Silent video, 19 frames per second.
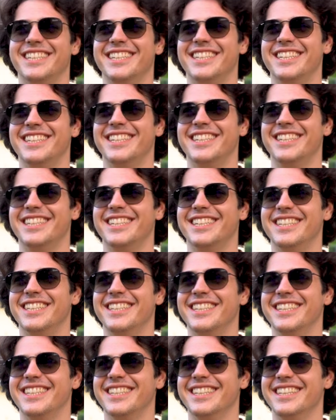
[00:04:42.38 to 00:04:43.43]

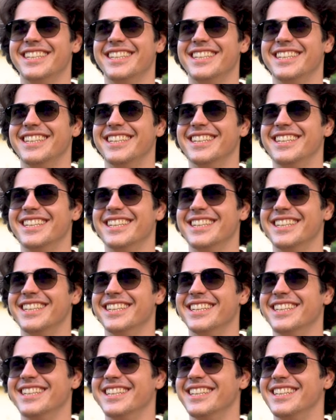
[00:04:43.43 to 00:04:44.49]

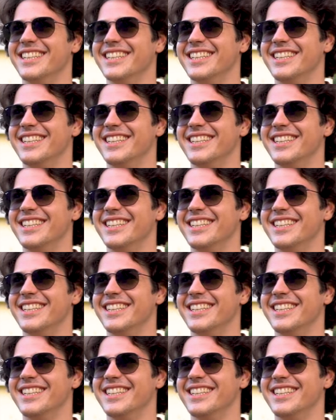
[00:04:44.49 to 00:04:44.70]
Nobody speaks.